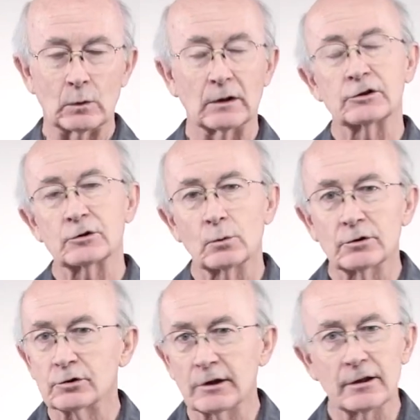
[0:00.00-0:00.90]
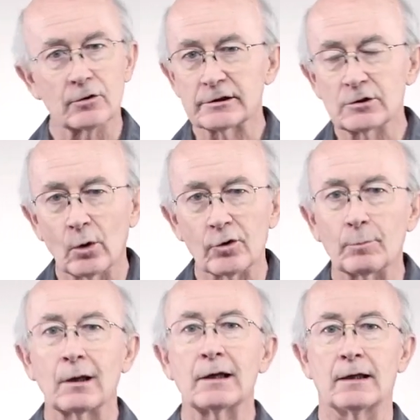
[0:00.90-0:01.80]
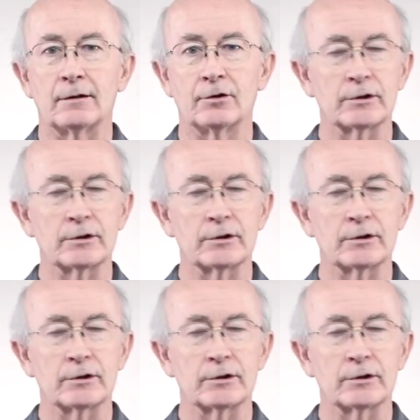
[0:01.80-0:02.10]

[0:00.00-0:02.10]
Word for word: well, I just want to say there is no other plan,